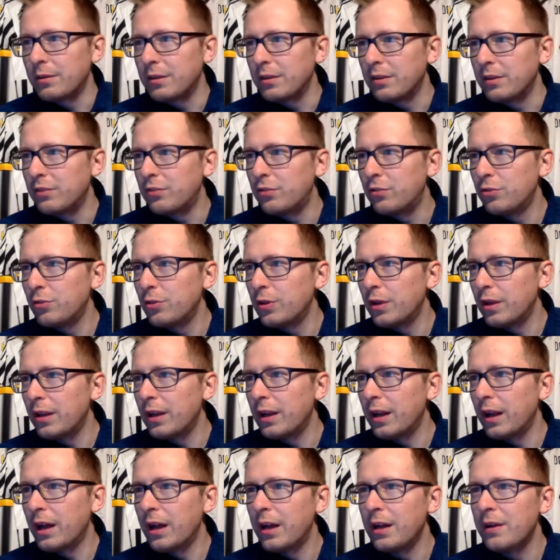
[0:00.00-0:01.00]
do a
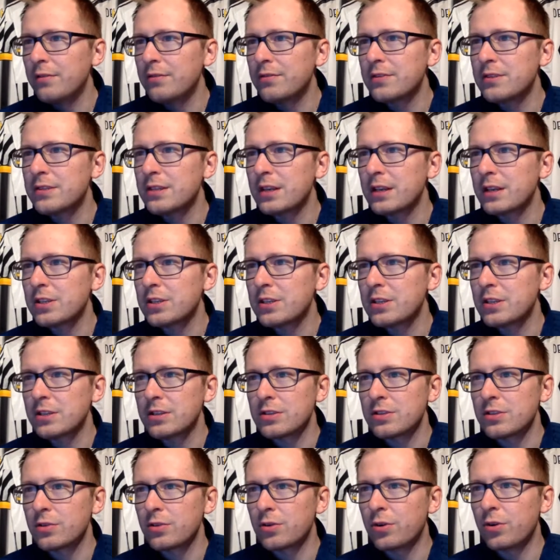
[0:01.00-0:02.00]
live session,
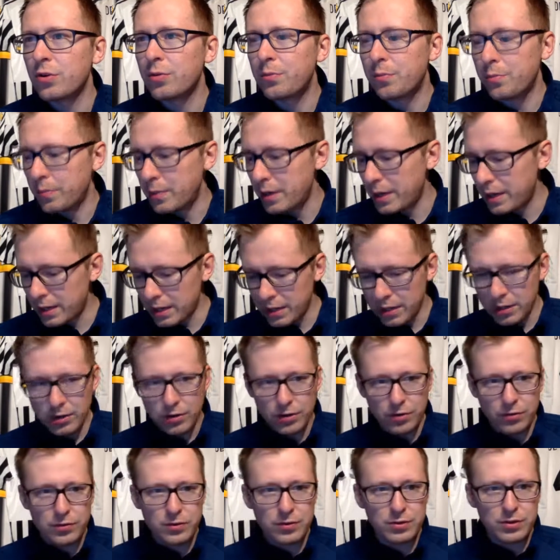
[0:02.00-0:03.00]
so hope many
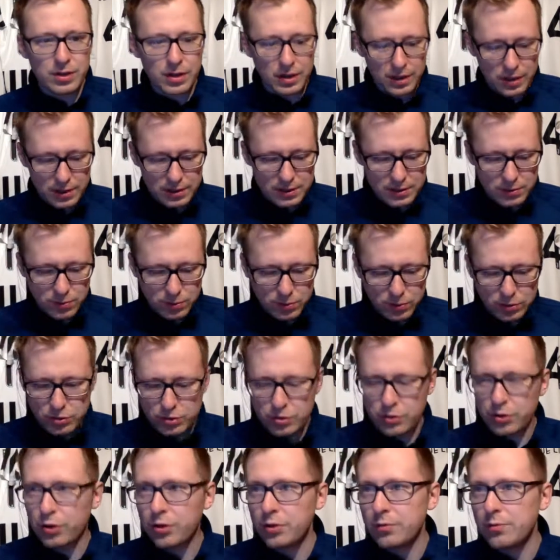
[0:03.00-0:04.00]
of you guys will
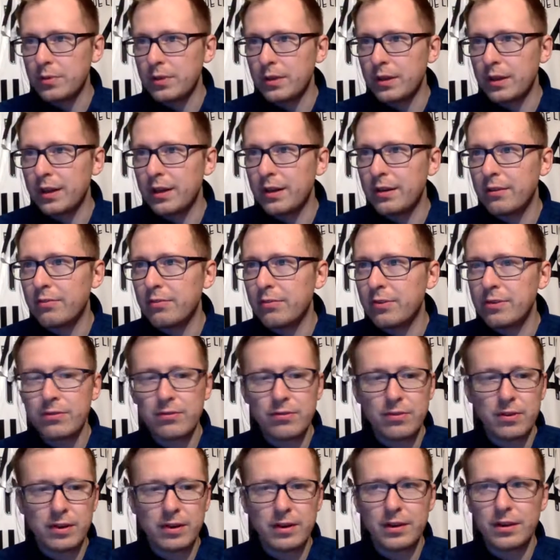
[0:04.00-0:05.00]
join me every
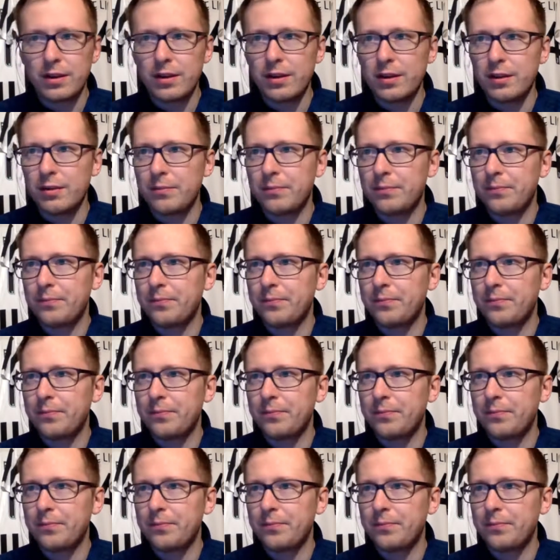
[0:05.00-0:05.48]
Friday.